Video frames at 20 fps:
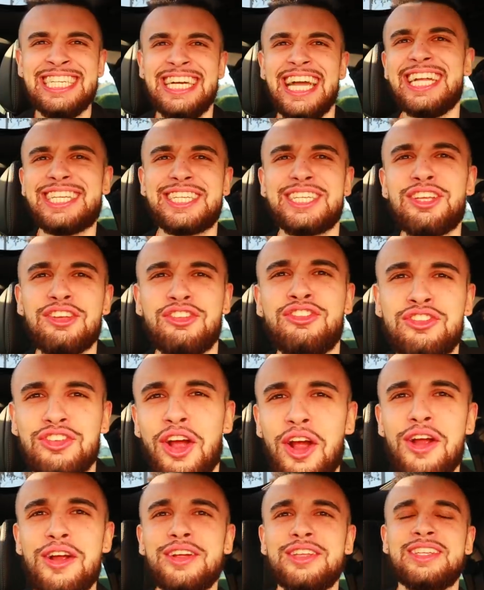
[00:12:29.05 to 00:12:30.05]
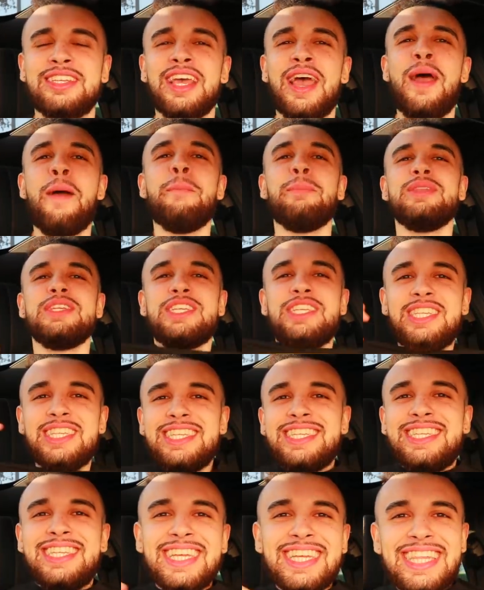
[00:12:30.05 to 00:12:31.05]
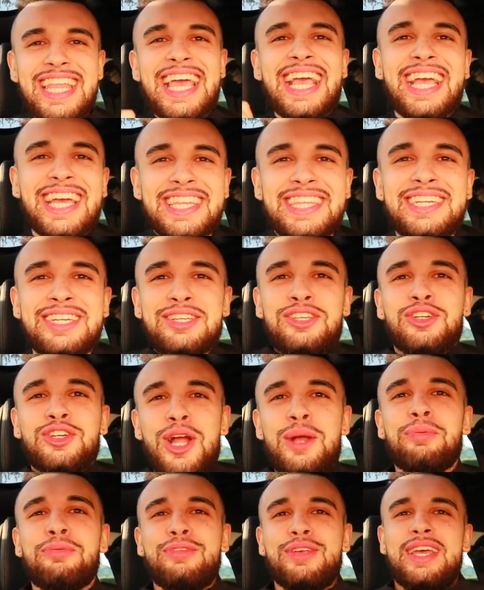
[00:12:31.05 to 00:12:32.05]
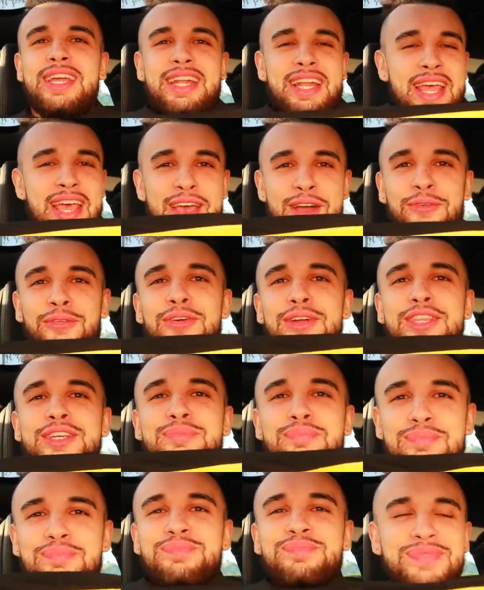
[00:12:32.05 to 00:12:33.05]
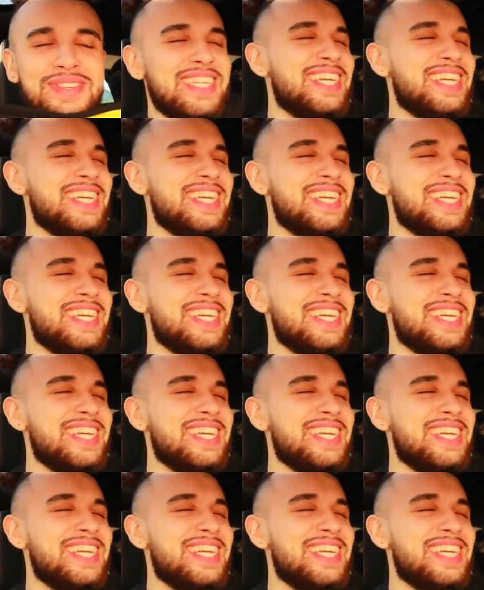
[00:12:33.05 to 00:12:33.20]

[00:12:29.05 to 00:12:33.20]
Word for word: It's the shirts. The link in the description for the...